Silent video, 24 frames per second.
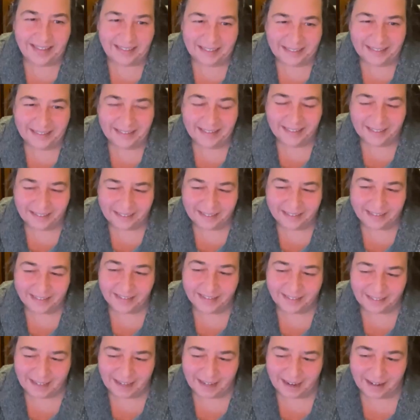
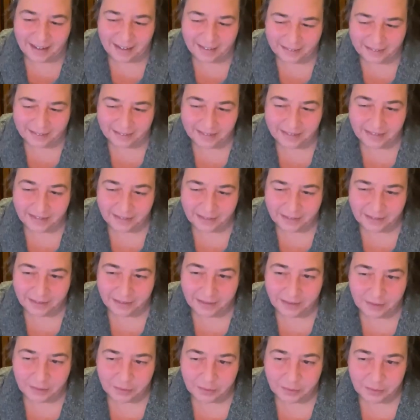
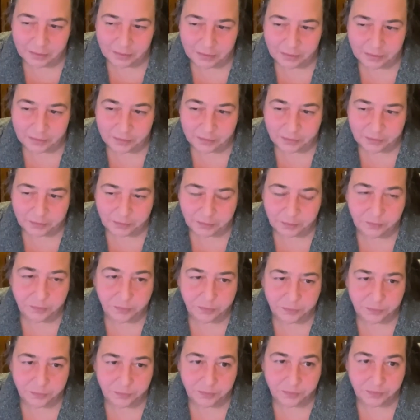
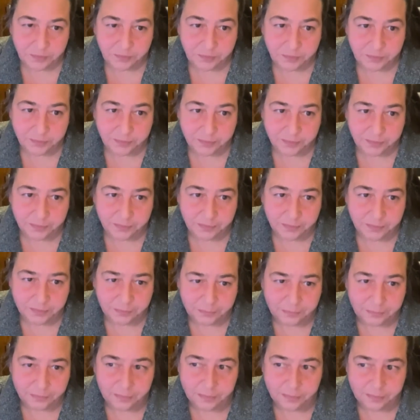
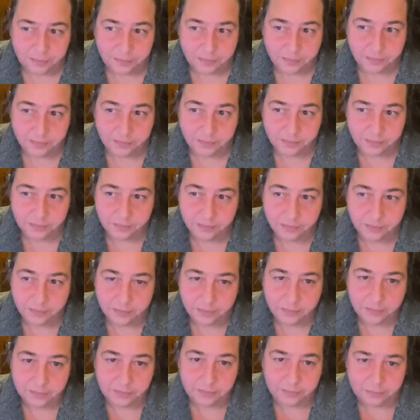
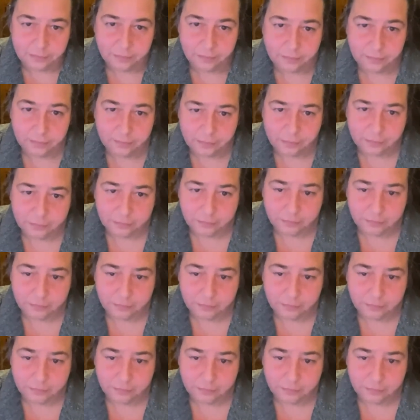No words are spoken by the person on screen.